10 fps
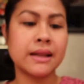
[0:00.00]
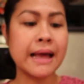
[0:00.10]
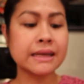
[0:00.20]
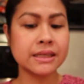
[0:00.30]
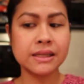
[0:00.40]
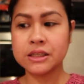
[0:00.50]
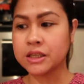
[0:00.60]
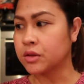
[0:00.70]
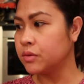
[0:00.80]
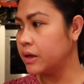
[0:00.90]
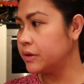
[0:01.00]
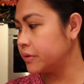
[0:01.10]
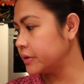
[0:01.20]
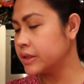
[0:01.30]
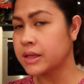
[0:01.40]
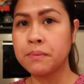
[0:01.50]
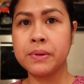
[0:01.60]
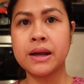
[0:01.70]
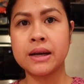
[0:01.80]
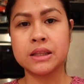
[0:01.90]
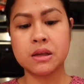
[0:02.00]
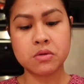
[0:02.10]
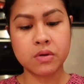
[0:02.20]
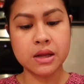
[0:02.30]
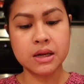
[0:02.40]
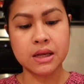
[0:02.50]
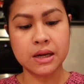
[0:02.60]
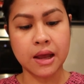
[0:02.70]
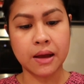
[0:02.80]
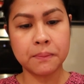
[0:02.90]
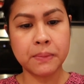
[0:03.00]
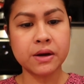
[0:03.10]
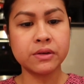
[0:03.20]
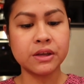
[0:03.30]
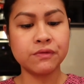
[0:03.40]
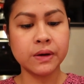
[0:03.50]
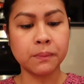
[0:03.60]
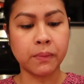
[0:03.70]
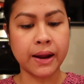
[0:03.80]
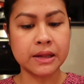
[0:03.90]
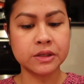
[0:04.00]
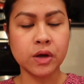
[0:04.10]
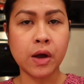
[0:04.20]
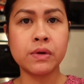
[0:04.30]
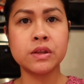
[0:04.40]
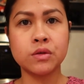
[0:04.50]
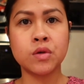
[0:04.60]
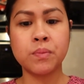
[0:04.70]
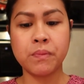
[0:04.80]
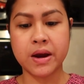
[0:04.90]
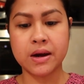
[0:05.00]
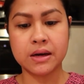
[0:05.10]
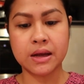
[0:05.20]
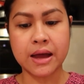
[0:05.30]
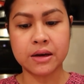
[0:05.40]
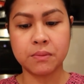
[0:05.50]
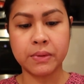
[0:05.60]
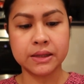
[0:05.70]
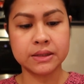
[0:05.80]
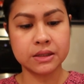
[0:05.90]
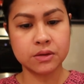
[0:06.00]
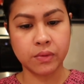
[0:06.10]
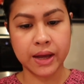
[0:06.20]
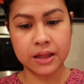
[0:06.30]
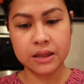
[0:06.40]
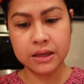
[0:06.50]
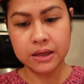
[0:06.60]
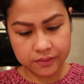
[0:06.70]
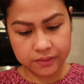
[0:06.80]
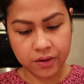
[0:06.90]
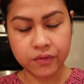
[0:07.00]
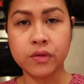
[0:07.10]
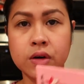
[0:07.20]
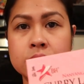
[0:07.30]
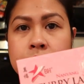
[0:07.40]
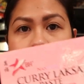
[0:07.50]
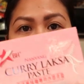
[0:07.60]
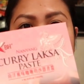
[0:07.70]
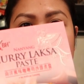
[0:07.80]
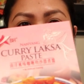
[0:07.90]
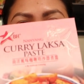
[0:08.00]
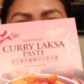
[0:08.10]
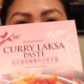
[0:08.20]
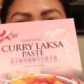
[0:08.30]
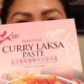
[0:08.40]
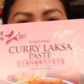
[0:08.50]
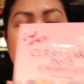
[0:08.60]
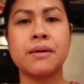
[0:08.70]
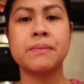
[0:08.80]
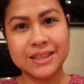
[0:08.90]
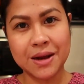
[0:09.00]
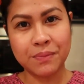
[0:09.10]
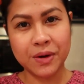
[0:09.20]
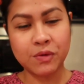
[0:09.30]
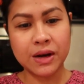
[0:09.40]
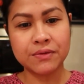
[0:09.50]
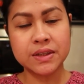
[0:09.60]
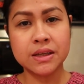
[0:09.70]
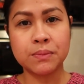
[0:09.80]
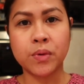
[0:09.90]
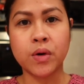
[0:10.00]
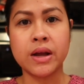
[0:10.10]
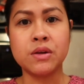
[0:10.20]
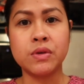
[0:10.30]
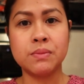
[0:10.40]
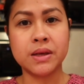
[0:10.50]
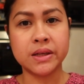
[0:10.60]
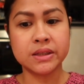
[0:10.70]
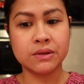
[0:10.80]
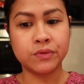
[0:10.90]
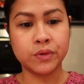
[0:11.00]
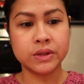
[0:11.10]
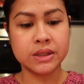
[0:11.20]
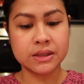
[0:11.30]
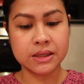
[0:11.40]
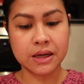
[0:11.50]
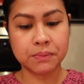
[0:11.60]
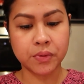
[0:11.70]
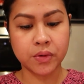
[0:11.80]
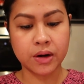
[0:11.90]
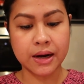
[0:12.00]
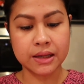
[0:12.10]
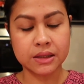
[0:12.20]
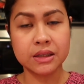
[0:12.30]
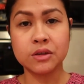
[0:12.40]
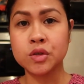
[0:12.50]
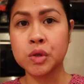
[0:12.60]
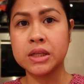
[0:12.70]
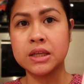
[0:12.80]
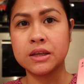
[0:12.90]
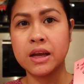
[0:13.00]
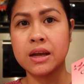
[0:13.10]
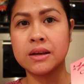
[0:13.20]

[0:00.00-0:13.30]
Laksa din siya tulad nung isang pinakita ko kanina, pero different brand. So, I want to compare the other brands as well. Of course, made in Singapore siya. Siyempre, we love Singapore and we miss the foods in Singapore. At nagustuhan din na